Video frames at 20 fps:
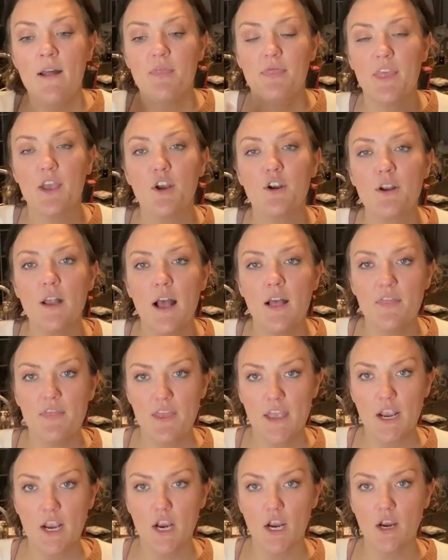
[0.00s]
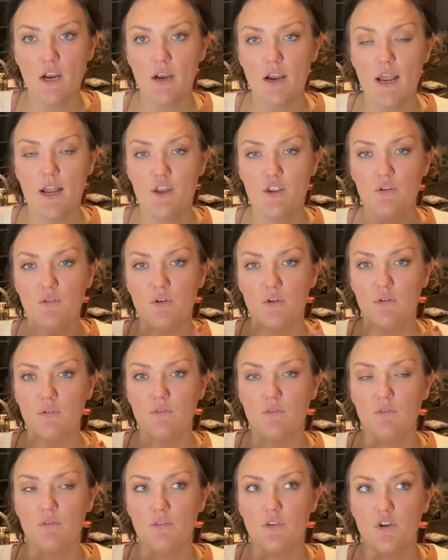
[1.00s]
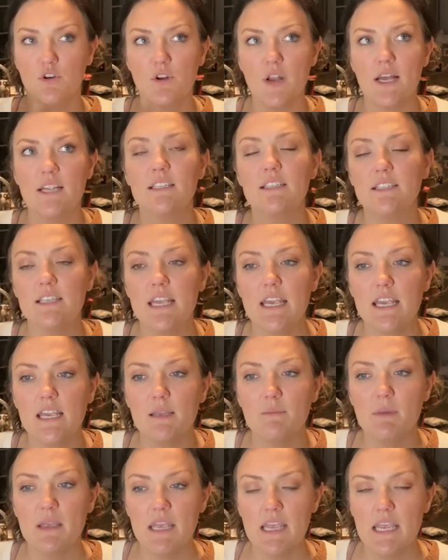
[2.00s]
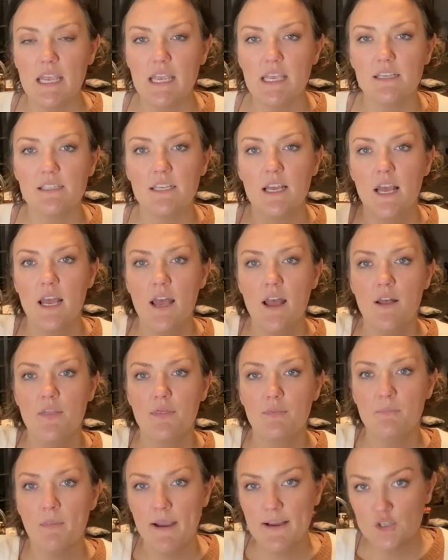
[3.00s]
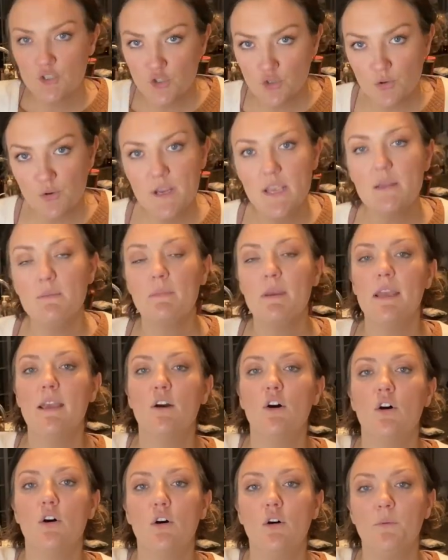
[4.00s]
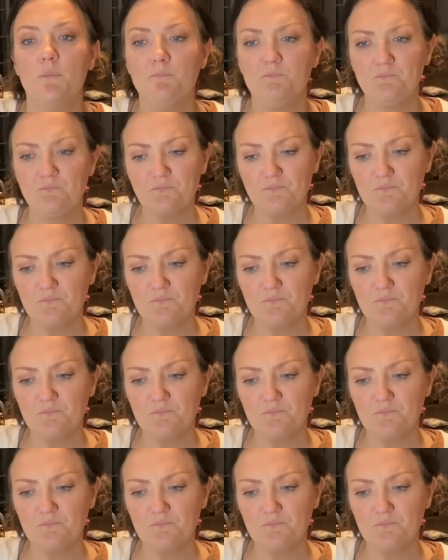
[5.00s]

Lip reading: they're not there and you're not seeing me eat my treat meal